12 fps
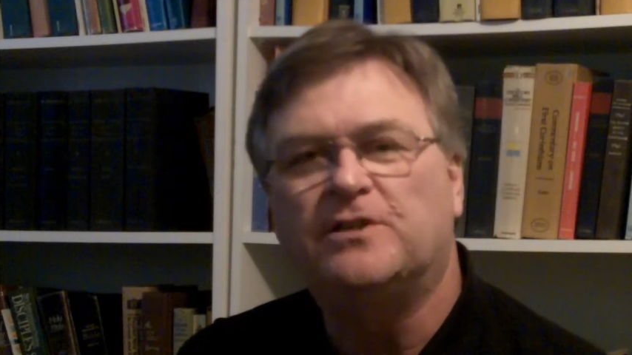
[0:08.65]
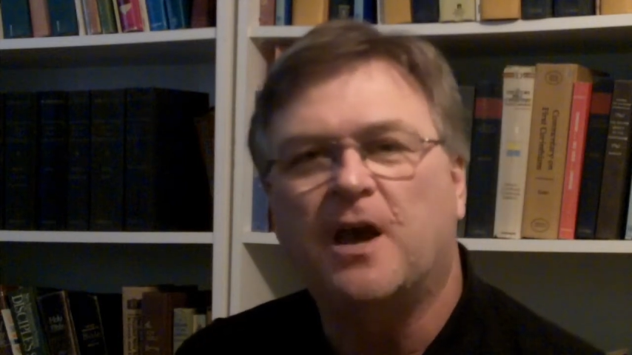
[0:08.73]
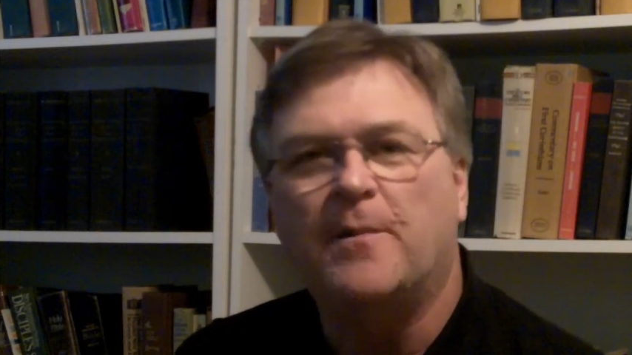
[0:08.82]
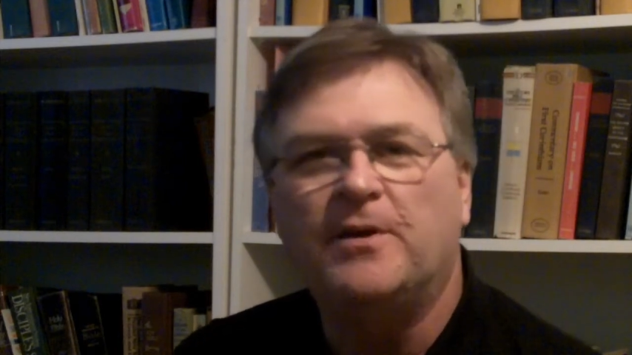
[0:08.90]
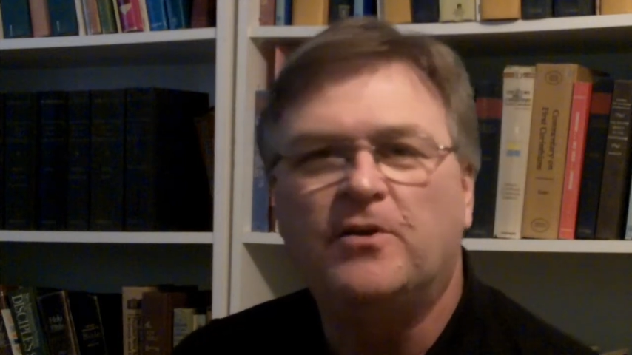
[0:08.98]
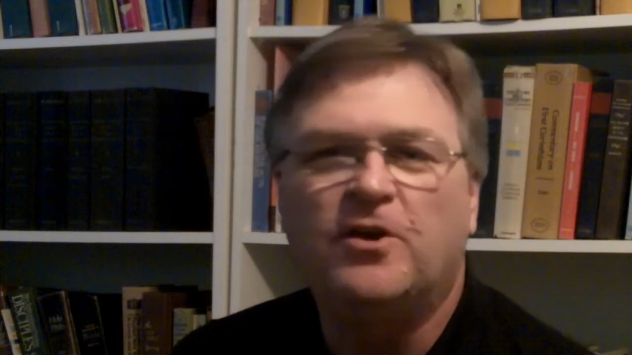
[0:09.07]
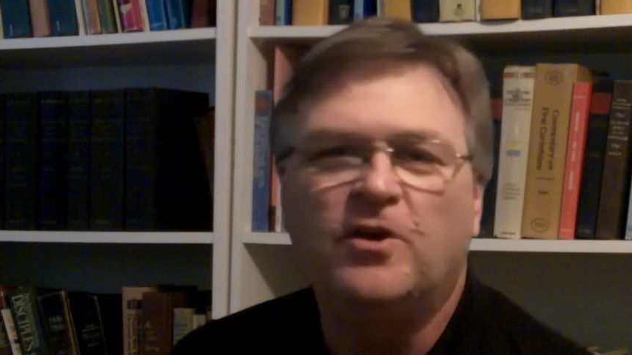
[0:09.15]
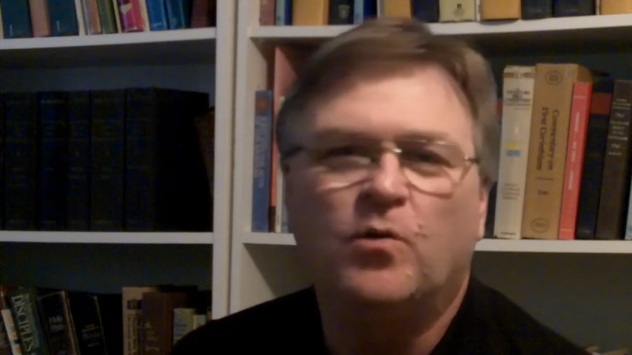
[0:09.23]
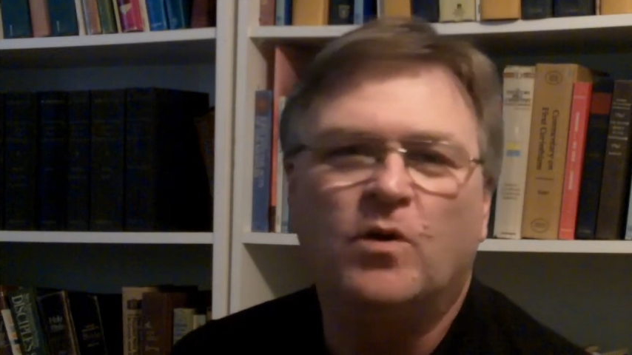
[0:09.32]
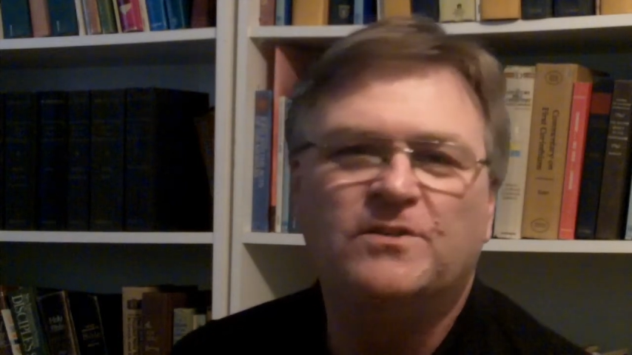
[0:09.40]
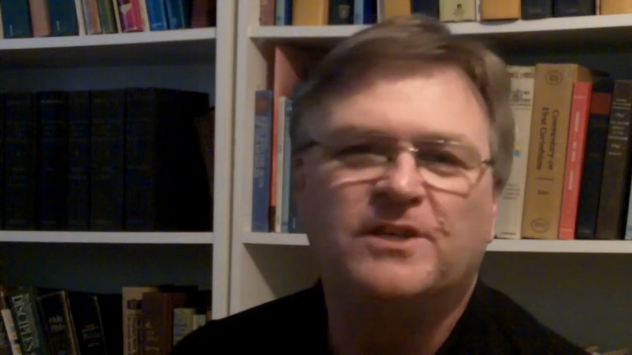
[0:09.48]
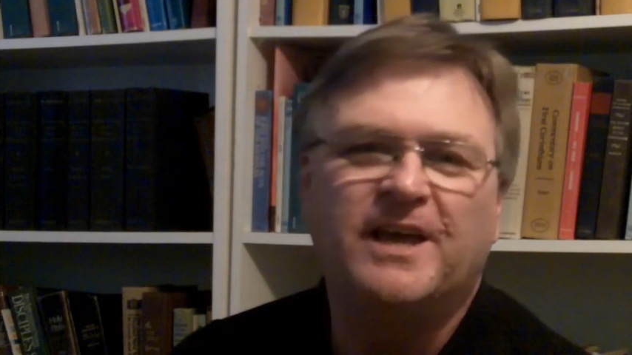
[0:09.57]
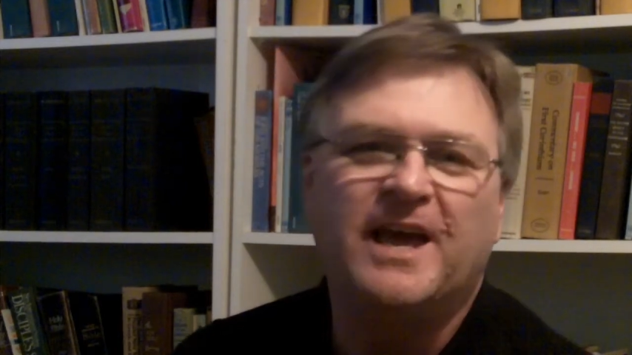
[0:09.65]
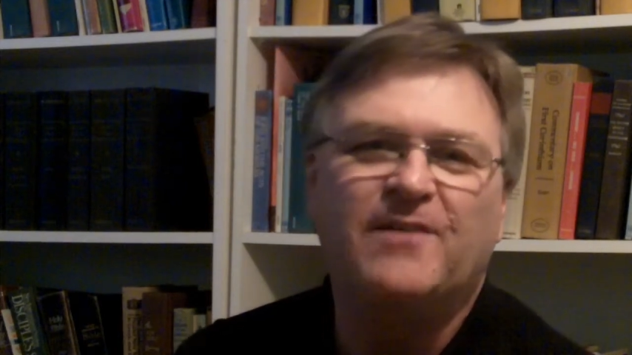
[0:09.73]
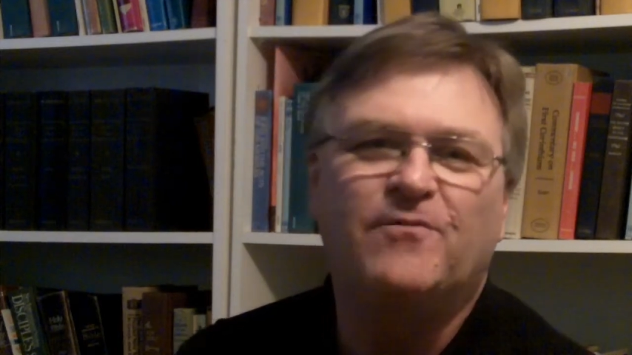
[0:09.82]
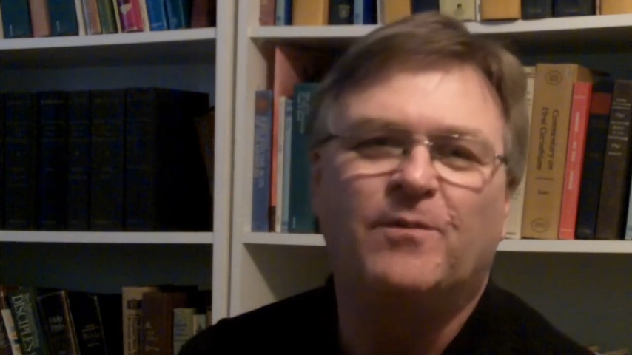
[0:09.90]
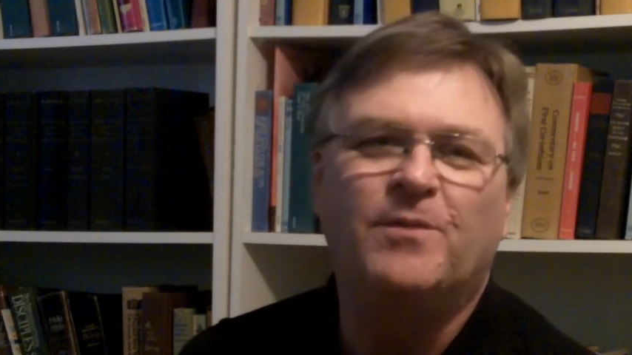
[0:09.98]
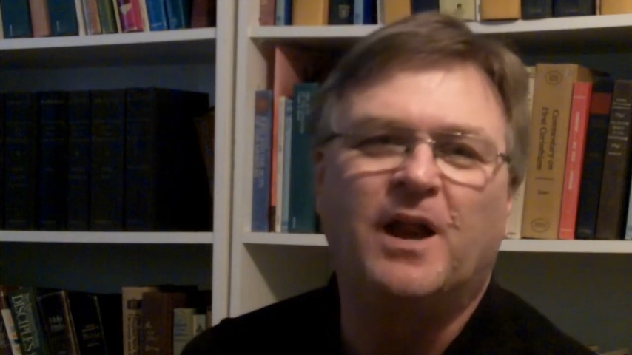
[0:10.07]
coming to you once
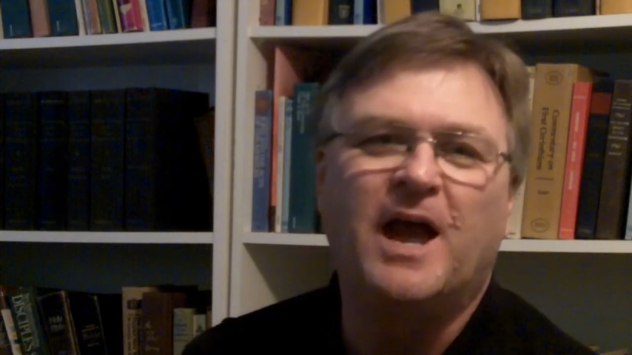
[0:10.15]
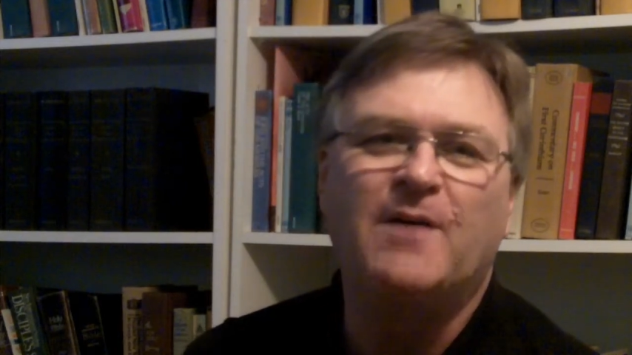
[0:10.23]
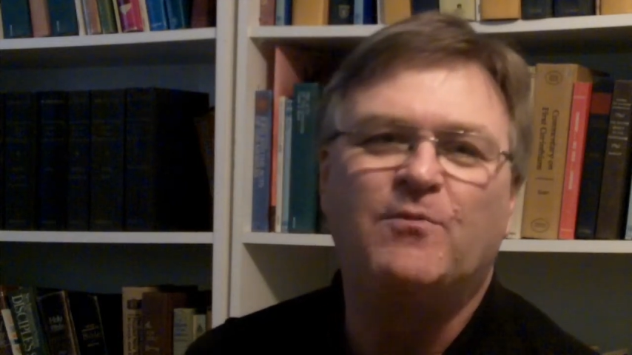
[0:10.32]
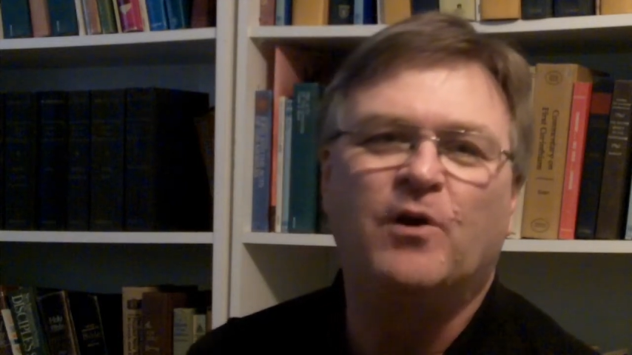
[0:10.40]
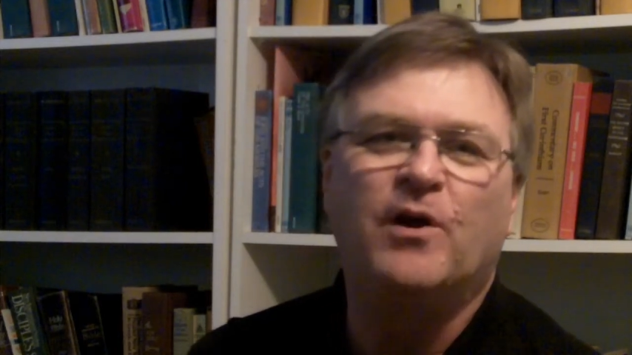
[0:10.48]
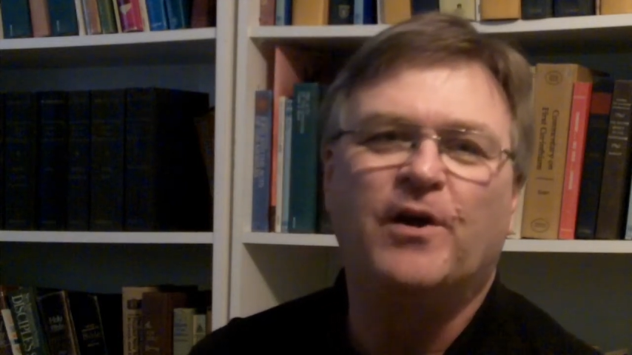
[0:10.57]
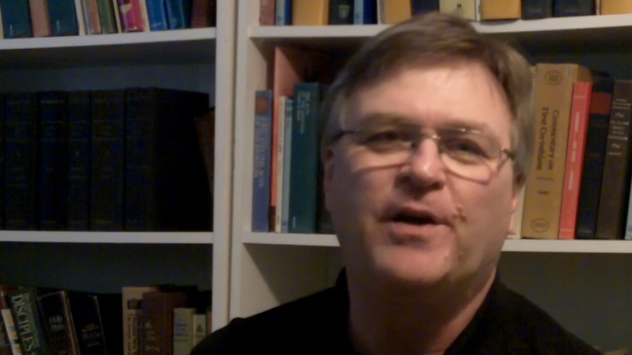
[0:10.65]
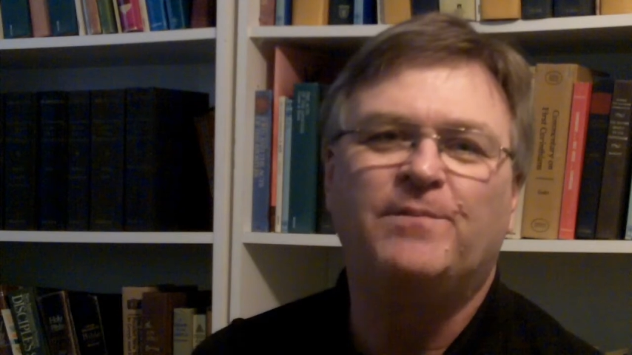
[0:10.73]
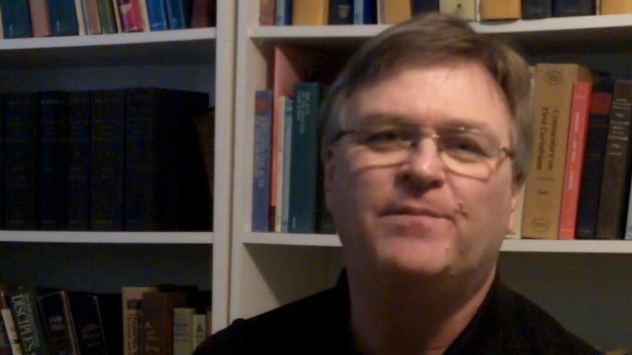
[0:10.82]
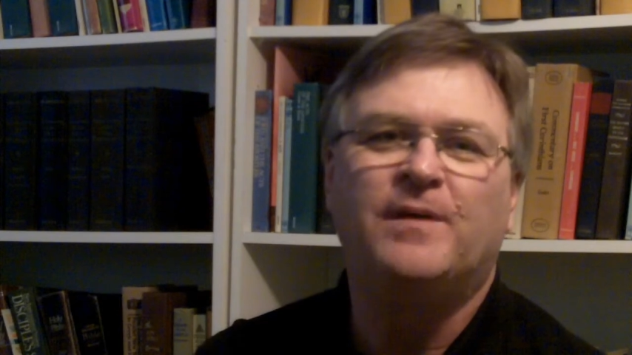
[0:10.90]
again from the library.